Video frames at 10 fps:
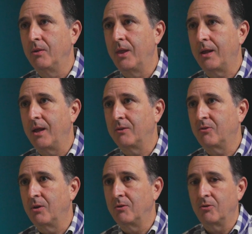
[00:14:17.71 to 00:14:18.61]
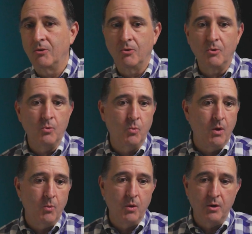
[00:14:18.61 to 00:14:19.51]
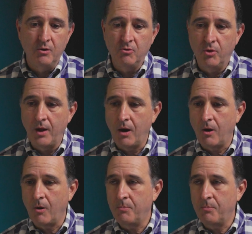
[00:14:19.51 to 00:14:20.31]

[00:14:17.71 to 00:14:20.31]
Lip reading: that gets into what was their